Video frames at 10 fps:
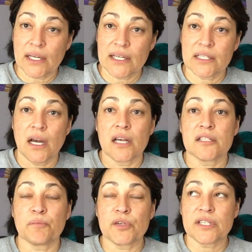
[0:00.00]
It
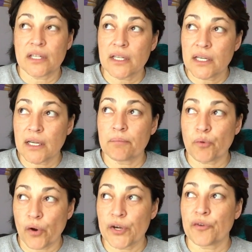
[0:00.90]
does Brazilian
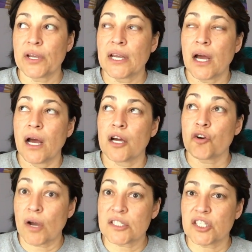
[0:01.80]
embroidery,
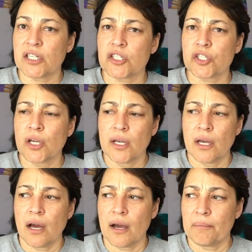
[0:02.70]
cross stitch,
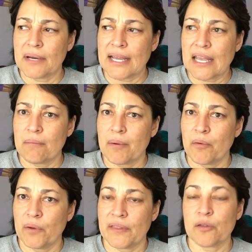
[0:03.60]
and I can't remember
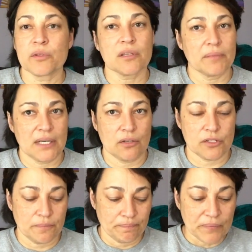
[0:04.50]
what, there was something
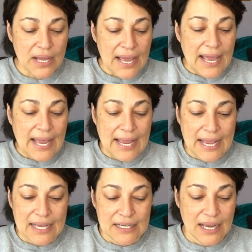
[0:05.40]
else.
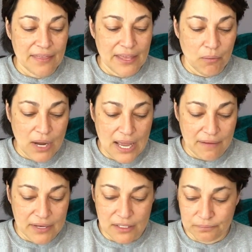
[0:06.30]
And they were
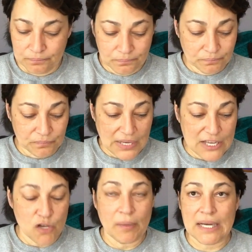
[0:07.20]
having a
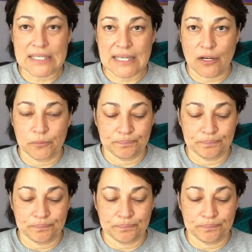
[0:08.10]
humongous sale.